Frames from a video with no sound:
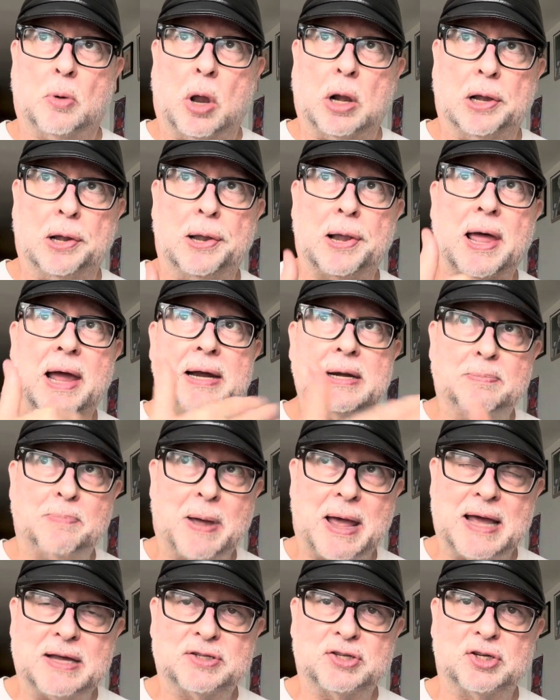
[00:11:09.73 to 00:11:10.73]
light
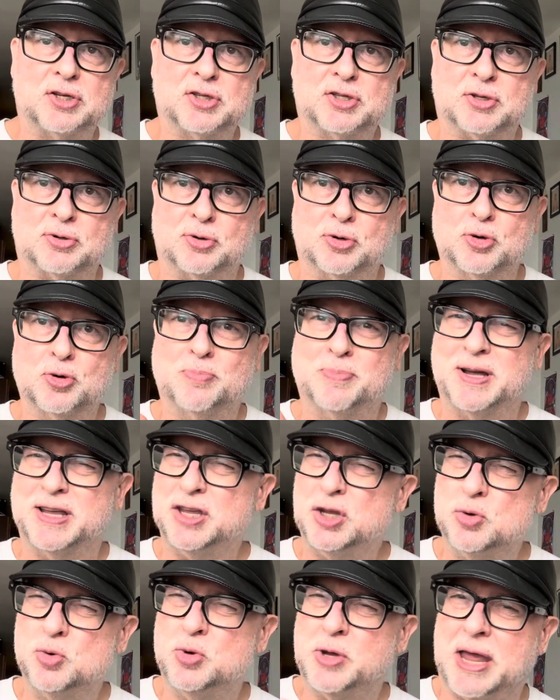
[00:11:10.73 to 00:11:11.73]
passes through, but
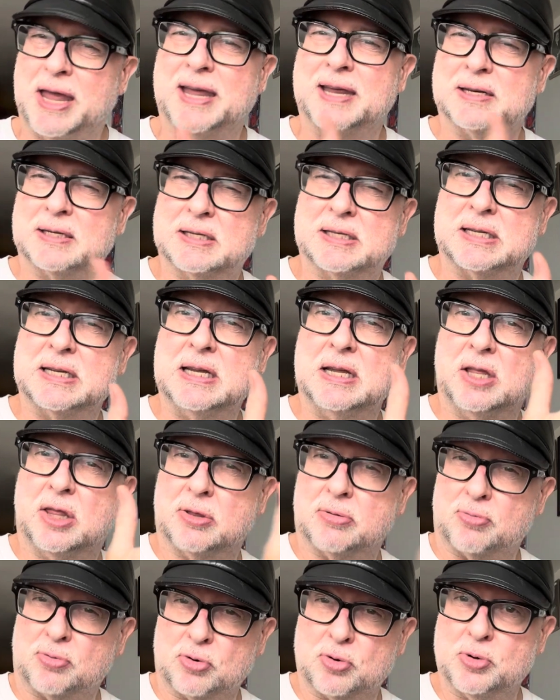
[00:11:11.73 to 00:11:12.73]
you can't see
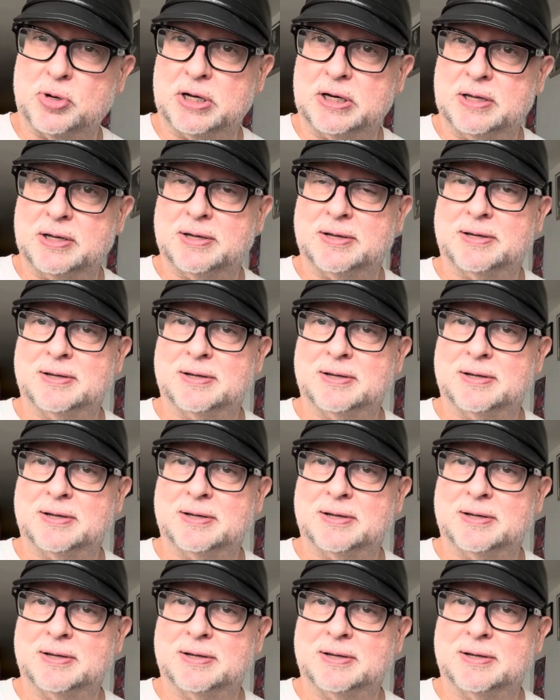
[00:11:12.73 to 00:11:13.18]
through it.